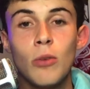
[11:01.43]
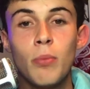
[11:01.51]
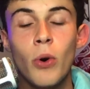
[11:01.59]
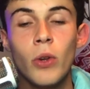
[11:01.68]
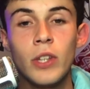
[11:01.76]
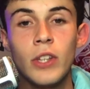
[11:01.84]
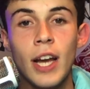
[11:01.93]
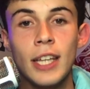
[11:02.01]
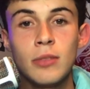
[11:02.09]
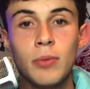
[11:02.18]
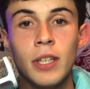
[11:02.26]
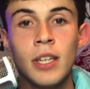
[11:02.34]
poorly
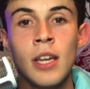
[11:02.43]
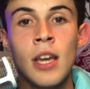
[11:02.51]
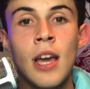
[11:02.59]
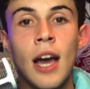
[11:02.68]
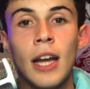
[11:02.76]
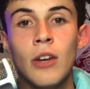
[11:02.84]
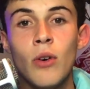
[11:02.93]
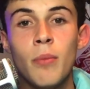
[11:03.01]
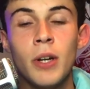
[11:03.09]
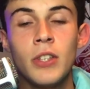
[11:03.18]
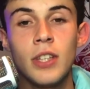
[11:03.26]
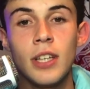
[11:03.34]
last week. I know a
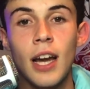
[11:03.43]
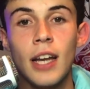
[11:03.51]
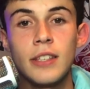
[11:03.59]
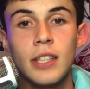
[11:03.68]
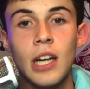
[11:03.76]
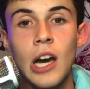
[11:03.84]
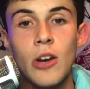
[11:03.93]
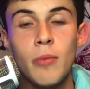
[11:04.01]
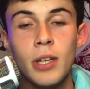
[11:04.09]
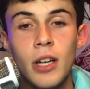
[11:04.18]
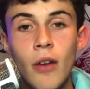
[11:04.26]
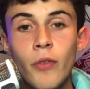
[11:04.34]
bunch of the guys like Connor
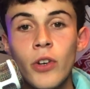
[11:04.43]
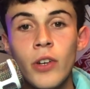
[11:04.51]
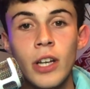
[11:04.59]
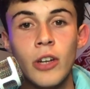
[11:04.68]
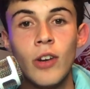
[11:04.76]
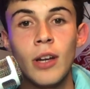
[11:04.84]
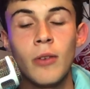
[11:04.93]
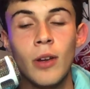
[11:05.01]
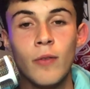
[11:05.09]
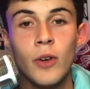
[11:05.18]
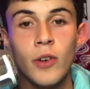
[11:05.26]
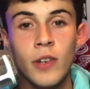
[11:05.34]
McGovern and Greg
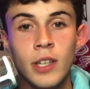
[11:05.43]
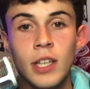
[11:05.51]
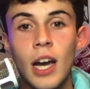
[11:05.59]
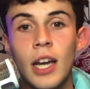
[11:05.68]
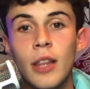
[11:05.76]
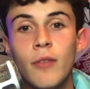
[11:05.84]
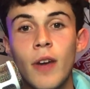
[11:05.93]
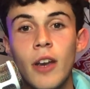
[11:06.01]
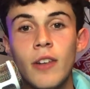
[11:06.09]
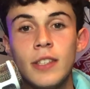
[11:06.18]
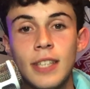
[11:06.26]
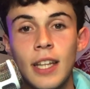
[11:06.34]
Van Volen, kind of the
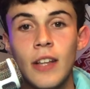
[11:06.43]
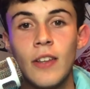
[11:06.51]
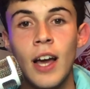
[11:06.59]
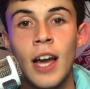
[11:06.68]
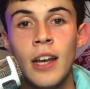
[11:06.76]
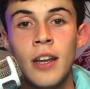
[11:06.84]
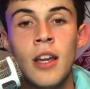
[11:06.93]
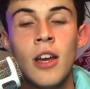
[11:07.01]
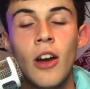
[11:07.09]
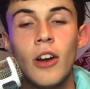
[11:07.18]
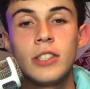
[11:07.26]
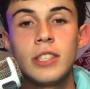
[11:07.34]
veterans on the line,
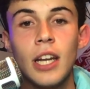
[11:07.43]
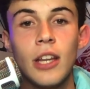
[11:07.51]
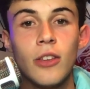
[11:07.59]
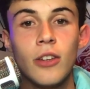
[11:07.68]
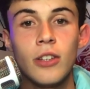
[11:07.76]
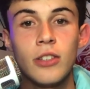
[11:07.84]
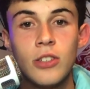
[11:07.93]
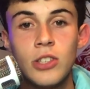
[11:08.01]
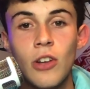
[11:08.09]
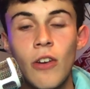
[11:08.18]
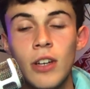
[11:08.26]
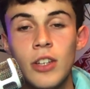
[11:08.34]
are saying they're
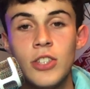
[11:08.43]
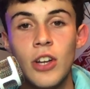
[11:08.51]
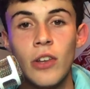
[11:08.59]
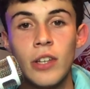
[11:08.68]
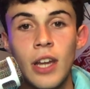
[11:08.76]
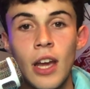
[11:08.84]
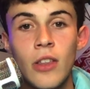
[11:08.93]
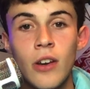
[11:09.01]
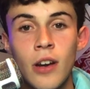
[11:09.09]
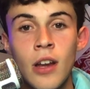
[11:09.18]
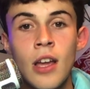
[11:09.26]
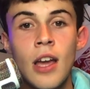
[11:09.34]
starting to gel
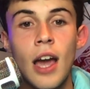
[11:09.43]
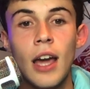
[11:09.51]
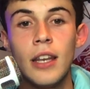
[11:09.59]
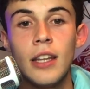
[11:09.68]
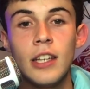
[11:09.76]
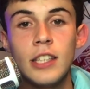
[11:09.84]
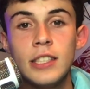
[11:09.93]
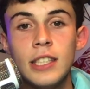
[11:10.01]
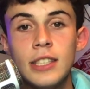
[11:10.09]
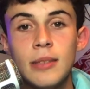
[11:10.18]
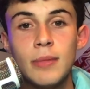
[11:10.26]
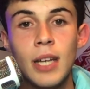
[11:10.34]
together and they just
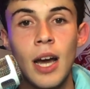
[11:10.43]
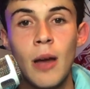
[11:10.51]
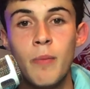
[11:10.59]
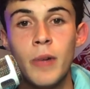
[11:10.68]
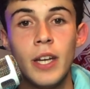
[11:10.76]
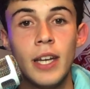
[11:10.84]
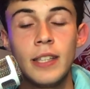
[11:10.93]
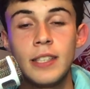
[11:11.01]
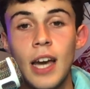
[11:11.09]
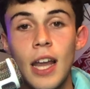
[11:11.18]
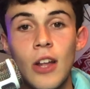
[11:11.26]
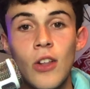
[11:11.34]
need some time, but it's
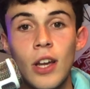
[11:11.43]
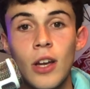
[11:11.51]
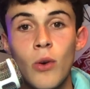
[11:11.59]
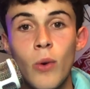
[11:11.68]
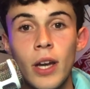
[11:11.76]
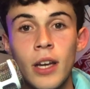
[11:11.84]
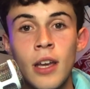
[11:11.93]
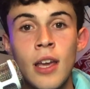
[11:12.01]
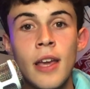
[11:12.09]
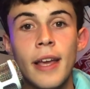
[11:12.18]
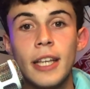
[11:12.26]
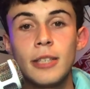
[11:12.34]
got to click quick,
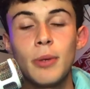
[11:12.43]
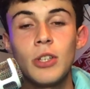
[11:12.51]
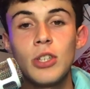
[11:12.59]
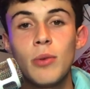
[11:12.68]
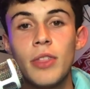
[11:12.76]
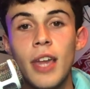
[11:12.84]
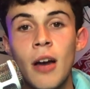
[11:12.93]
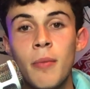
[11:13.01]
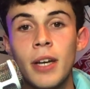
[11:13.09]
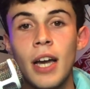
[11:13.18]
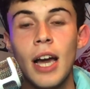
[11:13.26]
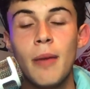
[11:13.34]
especially without
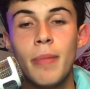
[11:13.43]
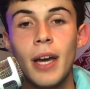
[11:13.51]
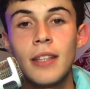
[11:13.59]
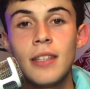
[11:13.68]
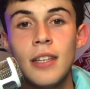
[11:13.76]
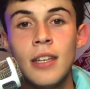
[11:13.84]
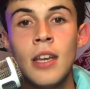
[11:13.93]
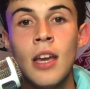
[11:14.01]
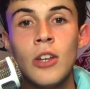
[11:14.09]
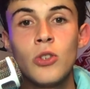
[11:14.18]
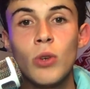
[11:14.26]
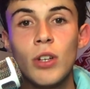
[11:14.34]
Mekhi Becton.
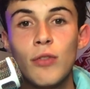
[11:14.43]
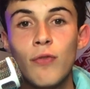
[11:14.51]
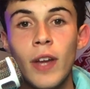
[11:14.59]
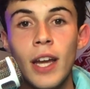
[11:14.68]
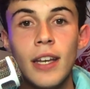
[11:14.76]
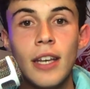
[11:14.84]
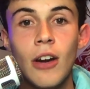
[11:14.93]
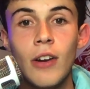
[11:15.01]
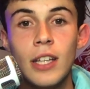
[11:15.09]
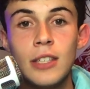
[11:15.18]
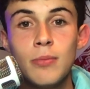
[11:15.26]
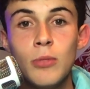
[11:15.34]
George Fant now
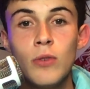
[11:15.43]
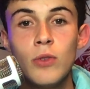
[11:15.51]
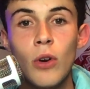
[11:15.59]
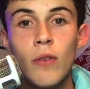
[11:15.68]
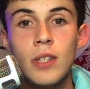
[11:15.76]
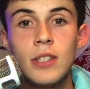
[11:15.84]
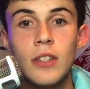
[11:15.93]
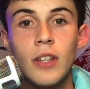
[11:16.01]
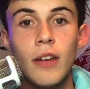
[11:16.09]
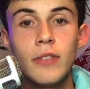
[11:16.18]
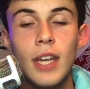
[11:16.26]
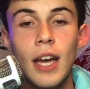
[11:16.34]
gets moved over to
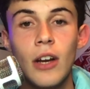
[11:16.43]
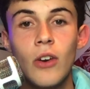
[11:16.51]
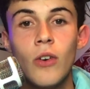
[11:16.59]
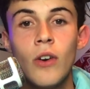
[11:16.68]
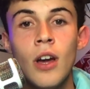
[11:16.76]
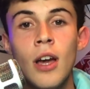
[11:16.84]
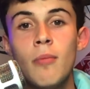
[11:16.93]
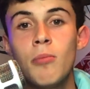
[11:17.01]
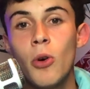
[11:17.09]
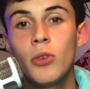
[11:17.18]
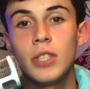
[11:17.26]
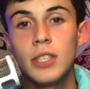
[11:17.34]
left tackle.
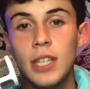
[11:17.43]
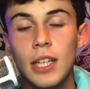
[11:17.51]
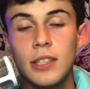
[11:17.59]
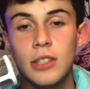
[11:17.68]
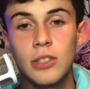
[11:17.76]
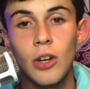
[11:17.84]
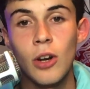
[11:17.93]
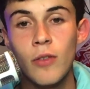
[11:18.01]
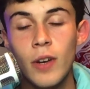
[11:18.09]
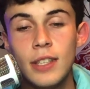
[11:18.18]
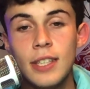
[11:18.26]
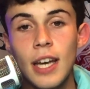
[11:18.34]
Moses gets to start at
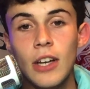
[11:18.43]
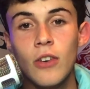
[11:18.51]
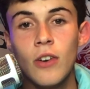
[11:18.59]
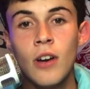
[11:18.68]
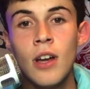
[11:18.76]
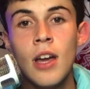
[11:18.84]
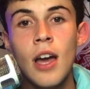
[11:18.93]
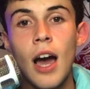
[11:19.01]
right tackle.